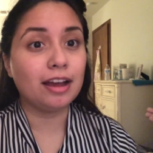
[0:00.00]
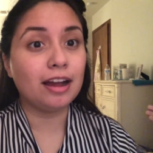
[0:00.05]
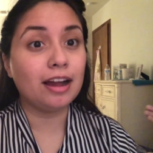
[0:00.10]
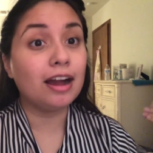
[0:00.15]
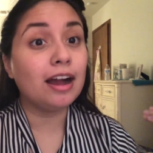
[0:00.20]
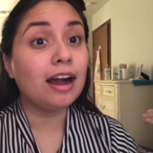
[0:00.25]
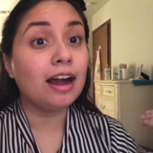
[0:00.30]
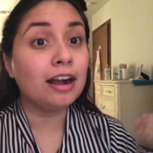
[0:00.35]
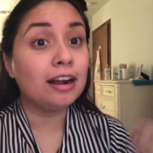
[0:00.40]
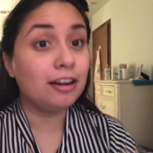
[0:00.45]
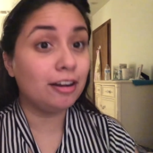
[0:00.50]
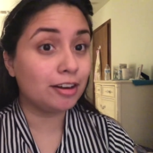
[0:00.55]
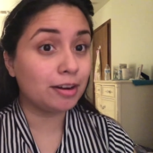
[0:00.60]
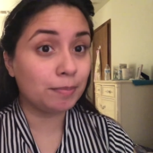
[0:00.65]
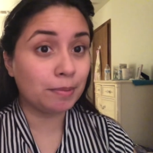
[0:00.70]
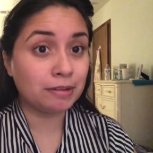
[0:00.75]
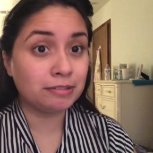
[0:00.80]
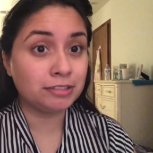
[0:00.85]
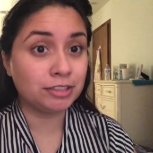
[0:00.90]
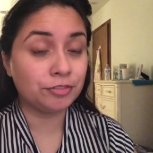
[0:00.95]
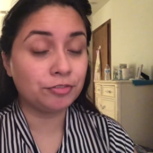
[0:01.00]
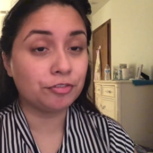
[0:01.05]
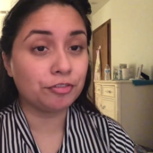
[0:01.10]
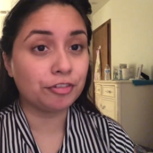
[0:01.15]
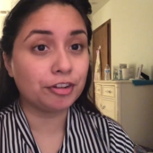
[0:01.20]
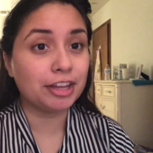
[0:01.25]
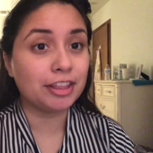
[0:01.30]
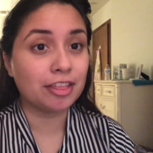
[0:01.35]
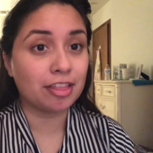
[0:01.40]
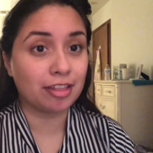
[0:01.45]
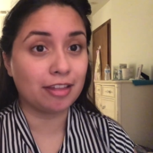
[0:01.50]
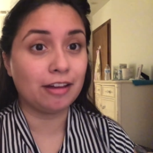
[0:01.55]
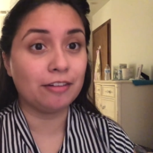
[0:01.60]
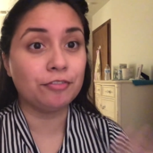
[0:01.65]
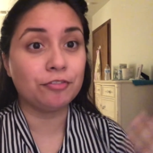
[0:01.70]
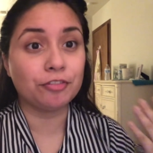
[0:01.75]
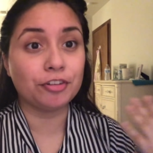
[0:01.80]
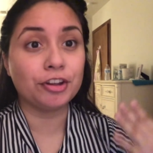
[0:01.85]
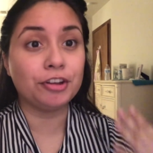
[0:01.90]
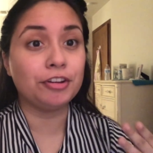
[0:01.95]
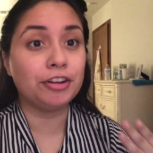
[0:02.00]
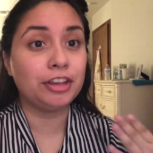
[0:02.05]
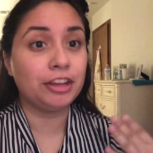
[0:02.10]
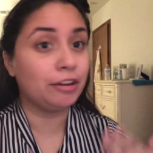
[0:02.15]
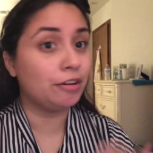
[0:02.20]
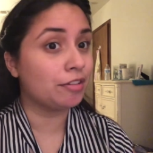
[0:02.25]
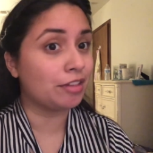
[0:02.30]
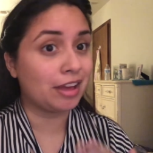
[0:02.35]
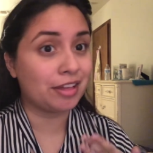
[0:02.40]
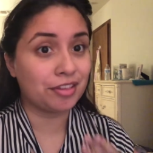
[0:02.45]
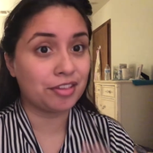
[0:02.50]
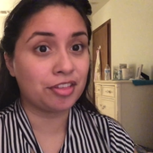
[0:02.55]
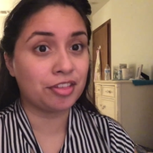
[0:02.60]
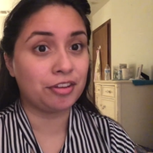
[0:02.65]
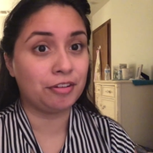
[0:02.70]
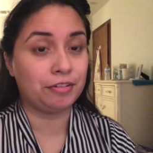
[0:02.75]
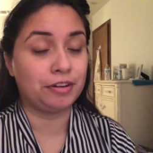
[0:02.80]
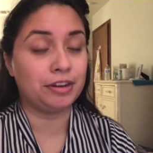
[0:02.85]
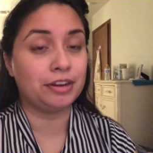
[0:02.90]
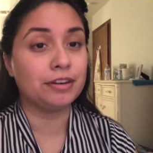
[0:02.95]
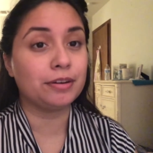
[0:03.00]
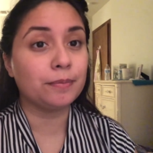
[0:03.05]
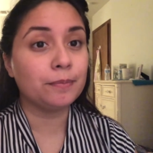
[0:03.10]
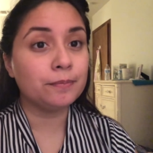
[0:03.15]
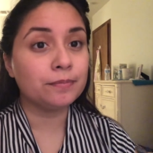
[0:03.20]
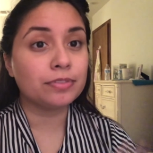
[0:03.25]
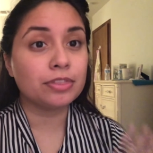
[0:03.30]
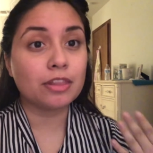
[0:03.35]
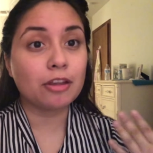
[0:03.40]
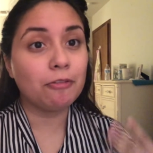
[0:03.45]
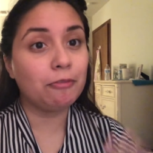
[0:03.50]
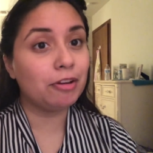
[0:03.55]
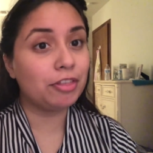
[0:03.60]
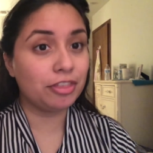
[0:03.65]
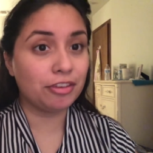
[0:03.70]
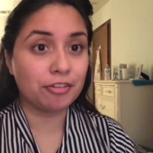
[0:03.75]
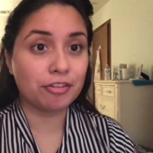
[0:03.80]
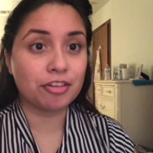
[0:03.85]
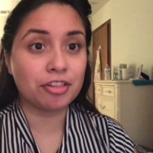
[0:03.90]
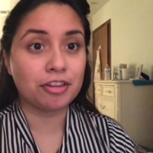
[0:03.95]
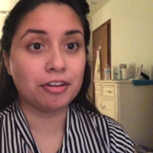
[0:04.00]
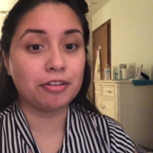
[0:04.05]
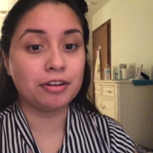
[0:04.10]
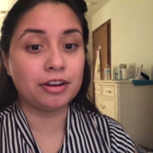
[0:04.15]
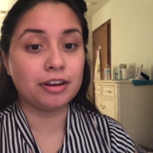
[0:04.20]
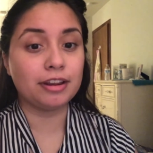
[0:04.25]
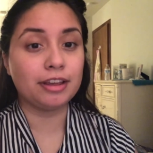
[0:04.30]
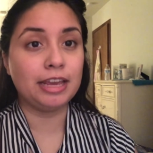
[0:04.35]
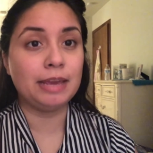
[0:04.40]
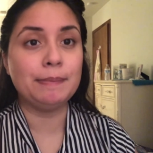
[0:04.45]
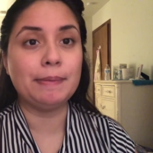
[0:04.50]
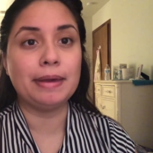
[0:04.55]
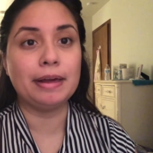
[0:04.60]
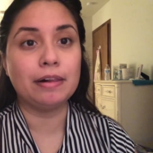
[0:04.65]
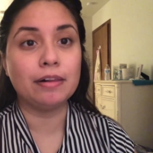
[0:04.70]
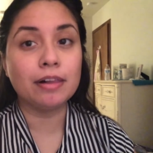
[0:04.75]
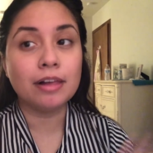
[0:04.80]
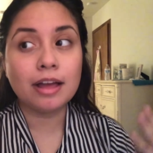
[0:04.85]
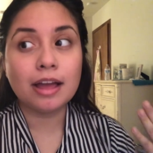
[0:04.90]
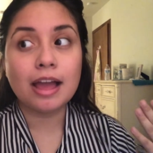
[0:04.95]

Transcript: a good amount of free stuff for you to use as a student with your student email,